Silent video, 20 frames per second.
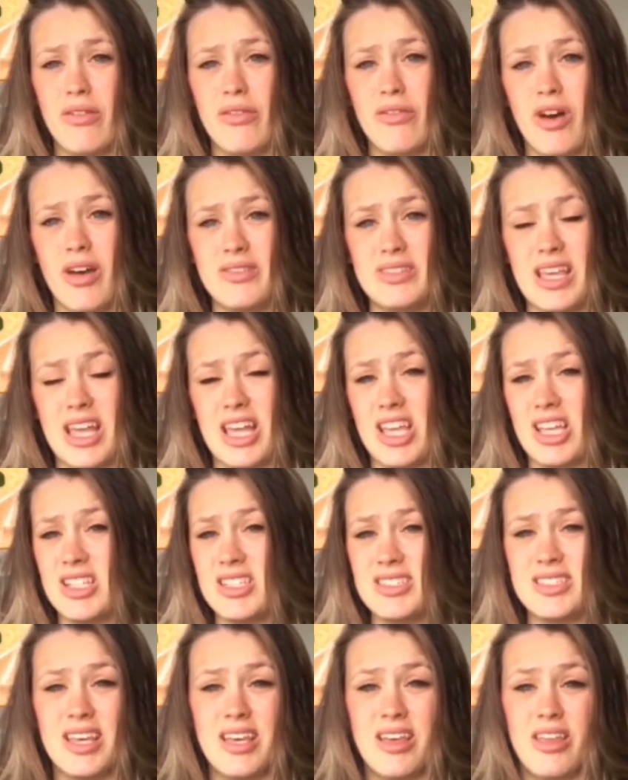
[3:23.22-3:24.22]
5
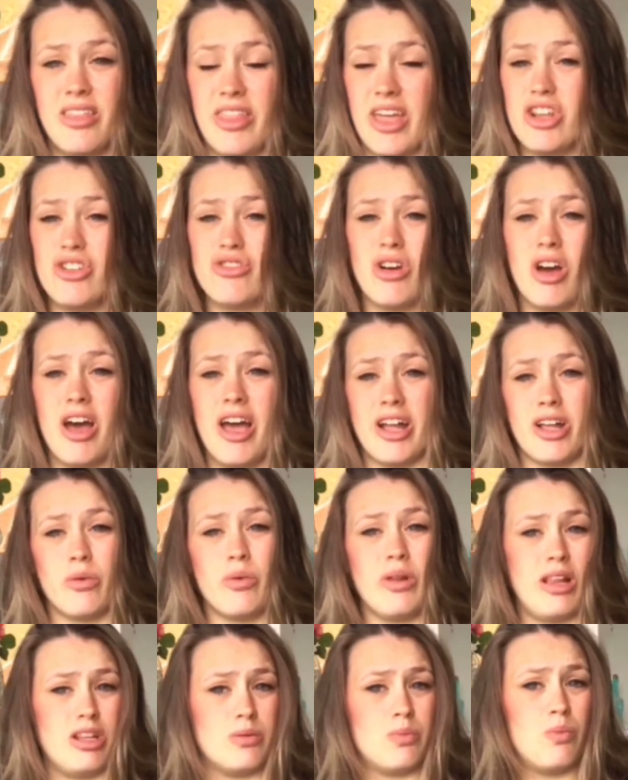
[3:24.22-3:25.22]
seconds, they're dry, I
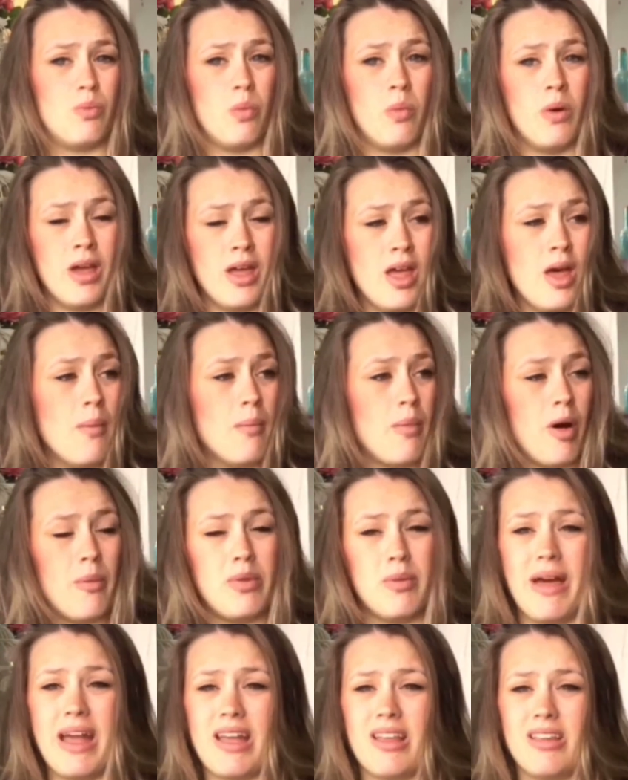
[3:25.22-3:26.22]
completely just pop
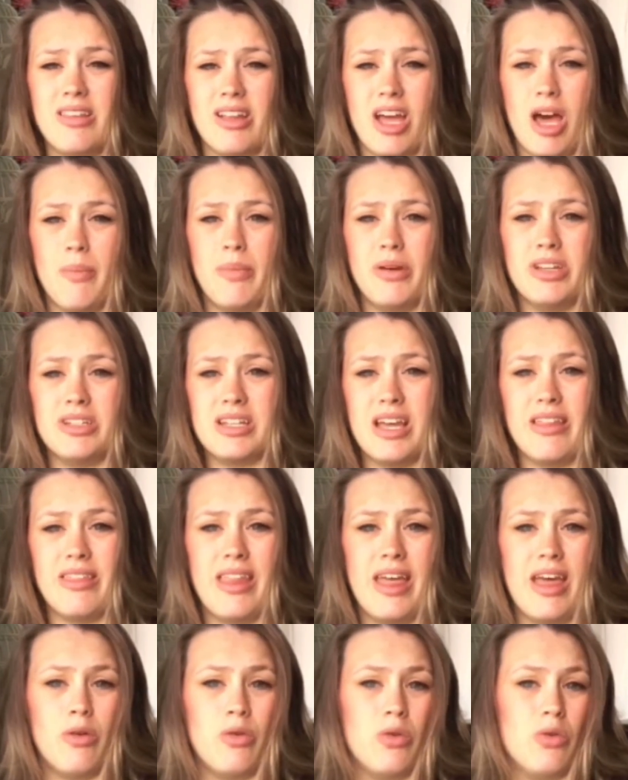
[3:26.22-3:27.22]
them back in the cupboard and
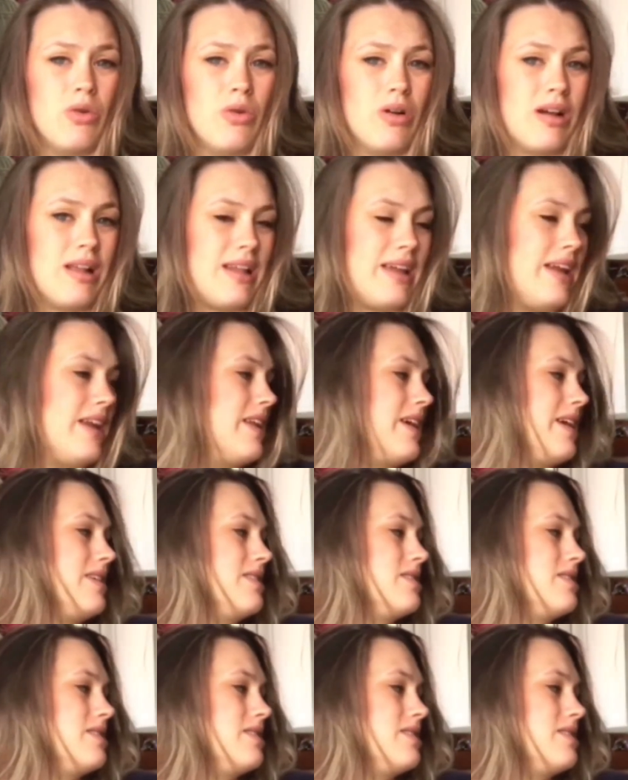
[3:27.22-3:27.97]
they're all clean and